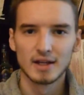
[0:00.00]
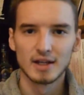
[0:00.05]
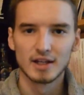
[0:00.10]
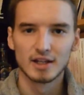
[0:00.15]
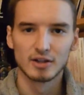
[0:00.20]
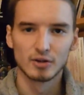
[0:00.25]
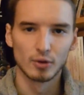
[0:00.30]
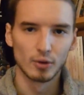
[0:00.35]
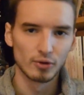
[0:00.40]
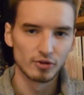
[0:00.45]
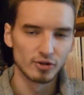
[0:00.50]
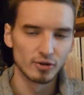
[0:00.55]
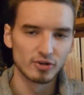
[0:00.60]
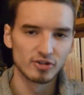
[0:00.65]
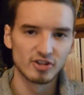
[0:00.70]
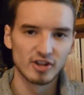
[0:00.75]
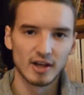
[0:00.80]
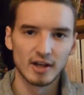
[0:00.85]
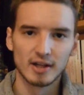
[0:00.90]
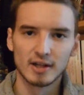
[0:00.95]
You could also
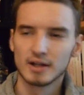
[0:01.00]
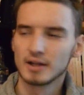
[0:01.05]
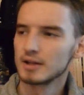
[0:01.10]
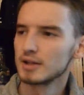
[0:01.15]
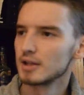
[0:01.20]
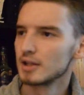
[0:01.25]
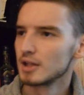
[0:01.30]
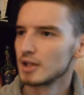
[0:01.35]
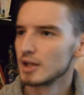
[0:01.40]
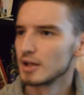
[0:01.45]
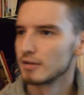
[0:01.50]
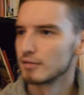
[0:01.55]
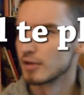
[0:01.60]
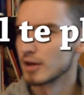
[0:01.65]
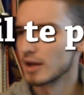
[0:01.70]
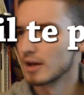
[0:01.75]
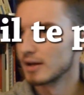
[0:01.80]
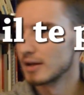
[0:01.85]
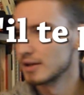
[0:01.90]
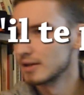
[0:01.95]
say,
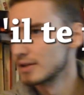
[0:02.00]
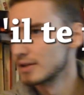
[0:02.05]
voilà,